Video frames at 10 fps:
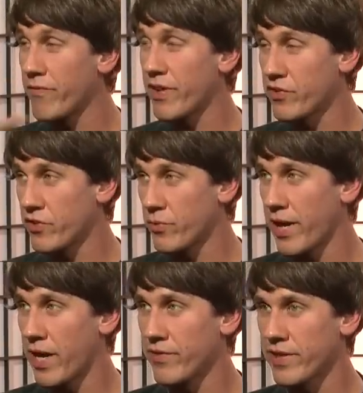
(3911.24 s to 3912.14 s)
of investors that
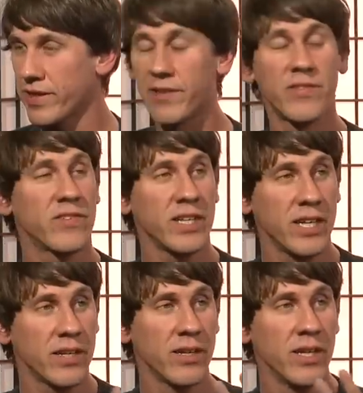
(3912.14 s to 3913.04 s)
we have is like they've
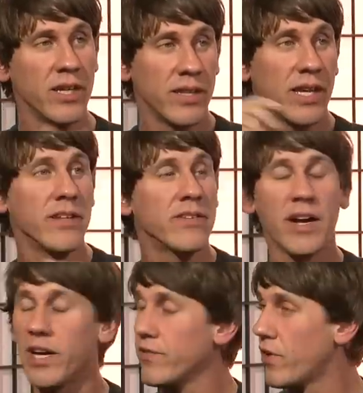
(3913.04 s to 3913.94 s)
seen the
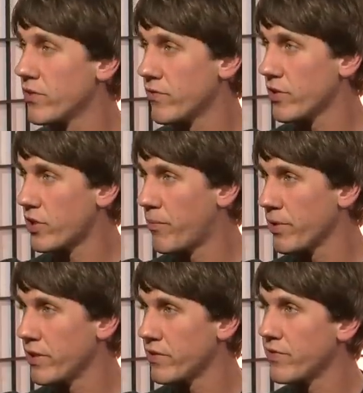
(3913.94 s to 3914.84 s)
inside of lots of other
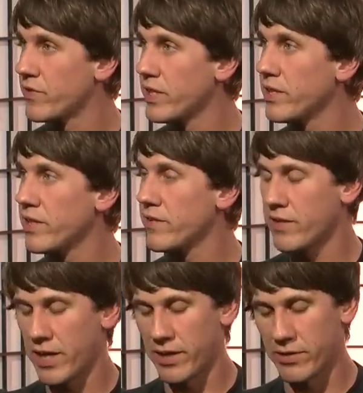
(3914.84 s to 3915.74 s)
companies. They've seen the
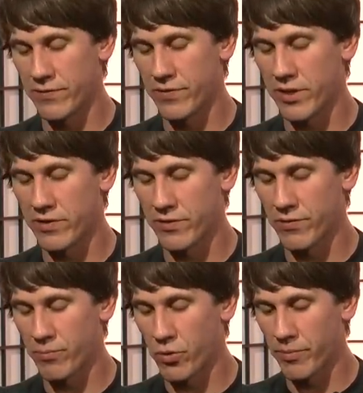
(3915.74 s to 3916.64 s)
inside of lots of
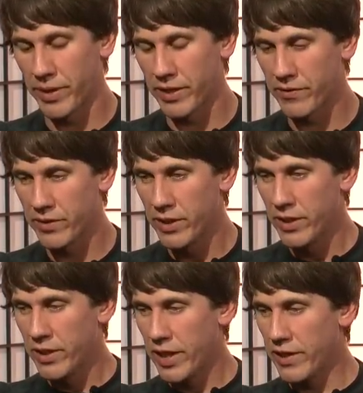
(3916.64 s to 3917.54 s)
different board meetings.
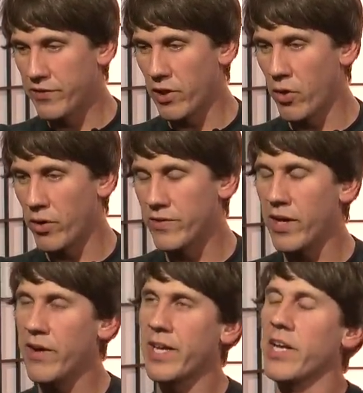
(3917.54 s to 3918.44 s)
And so it's
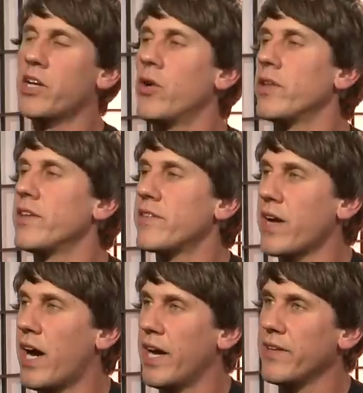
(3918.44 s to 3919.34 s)
not like I go to these
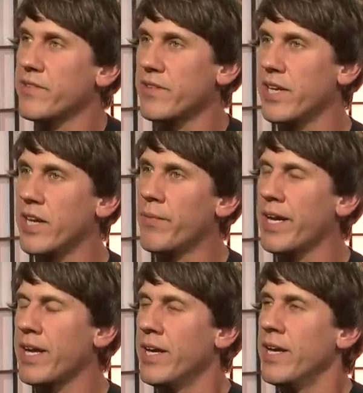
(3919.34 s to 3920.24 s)
guys and I'm
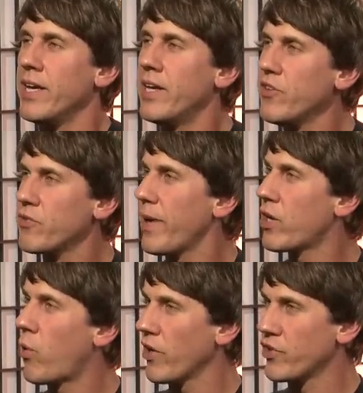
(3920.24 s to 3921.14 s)
like, here's my
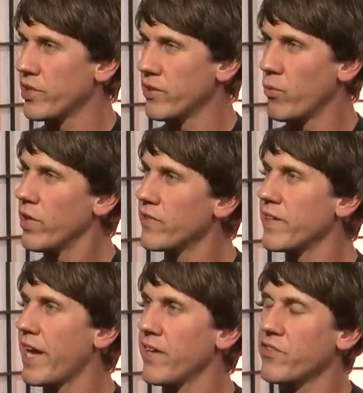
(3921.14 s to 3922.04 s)
question. What is
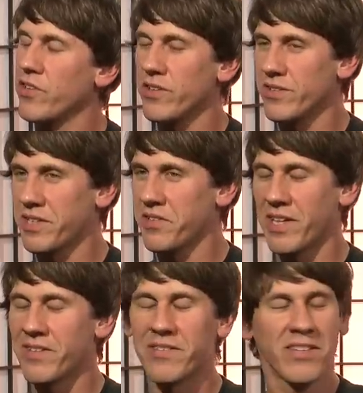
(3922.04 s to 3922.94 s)
the answer? Because
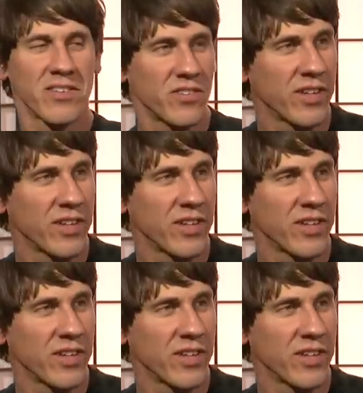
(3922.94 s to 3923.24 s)
that's, that's just